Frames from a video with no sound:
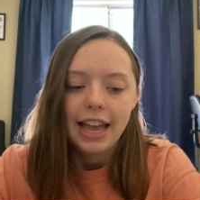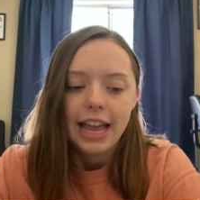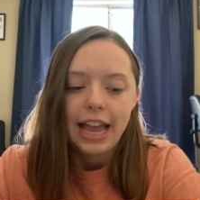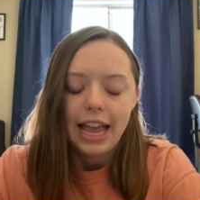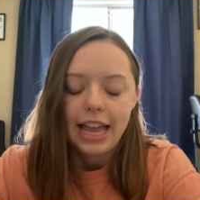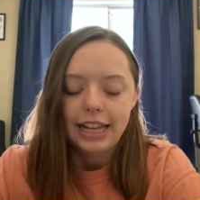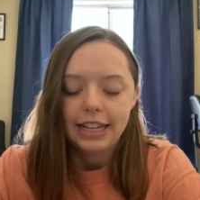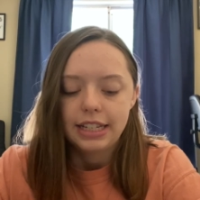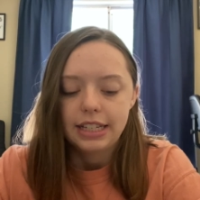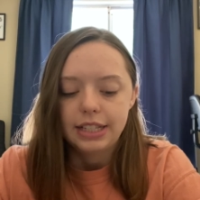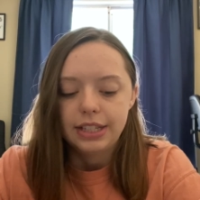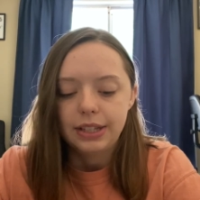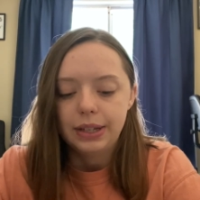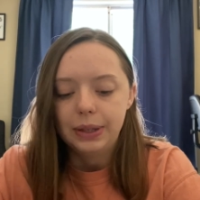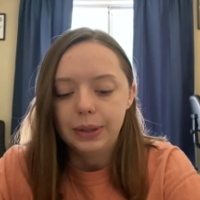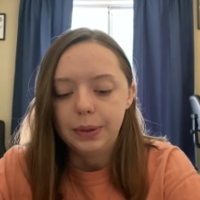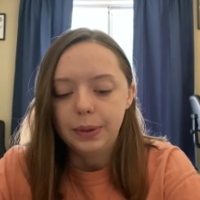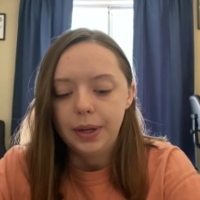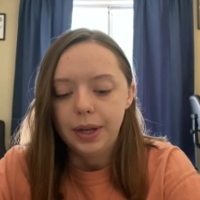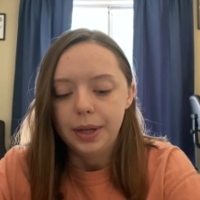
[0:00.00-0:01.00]
And
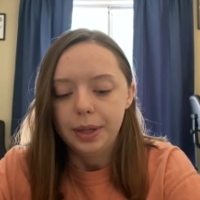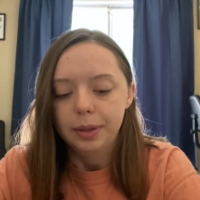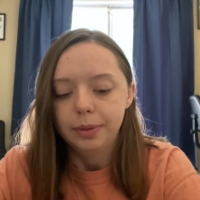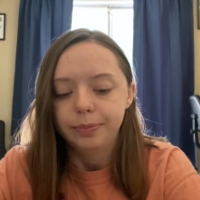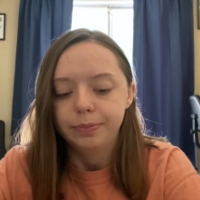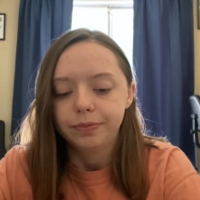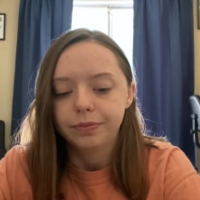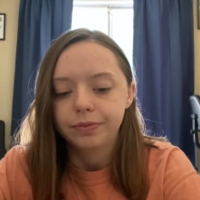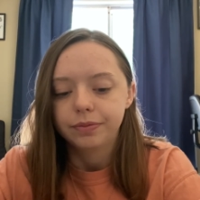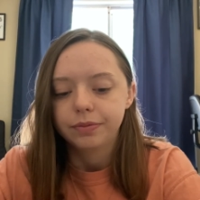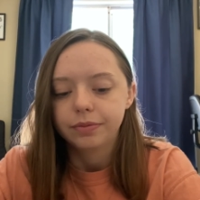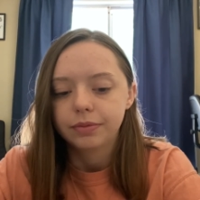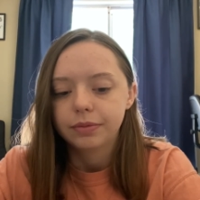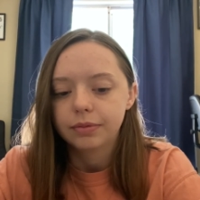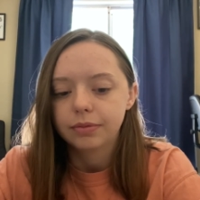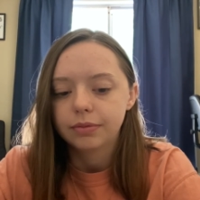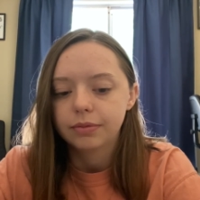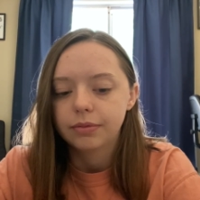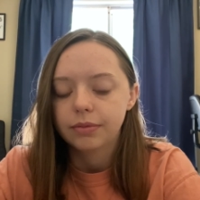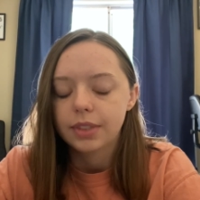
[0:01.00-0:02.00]
so, um,
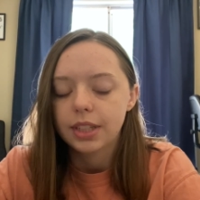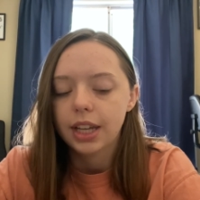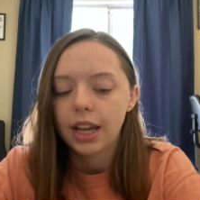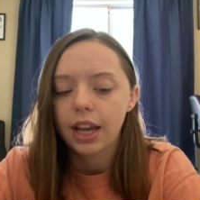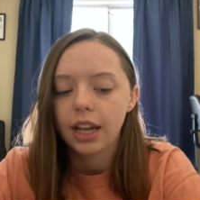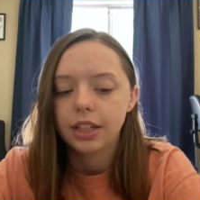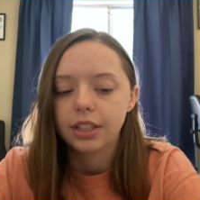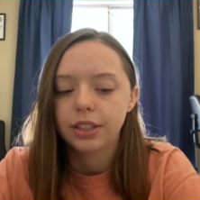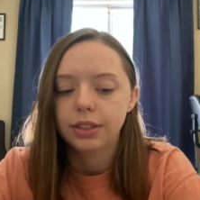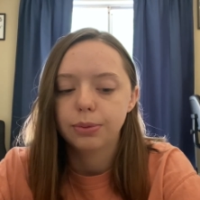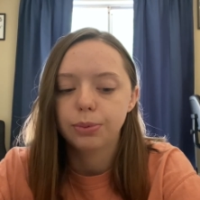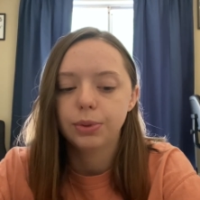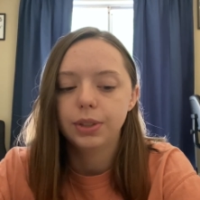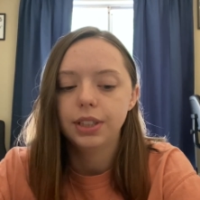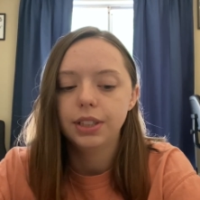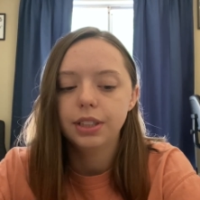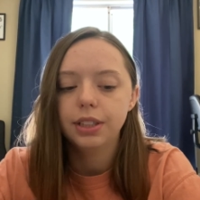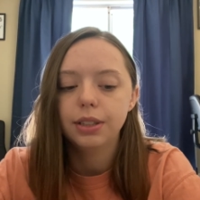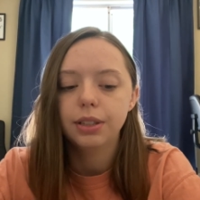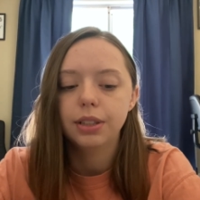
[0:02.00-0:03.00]
yeah, I just wanted
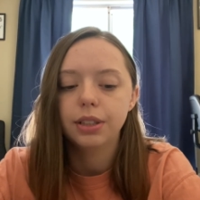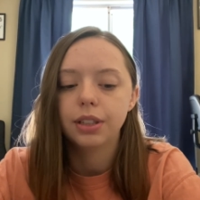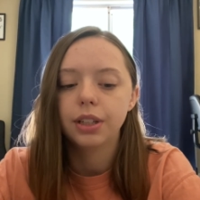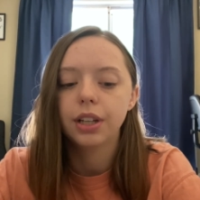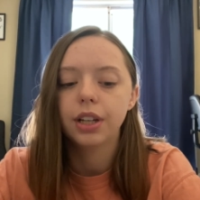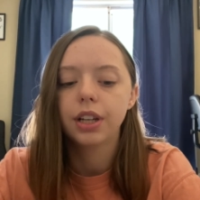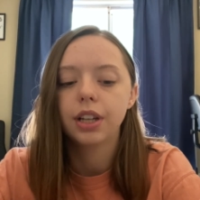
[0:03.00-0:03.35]
to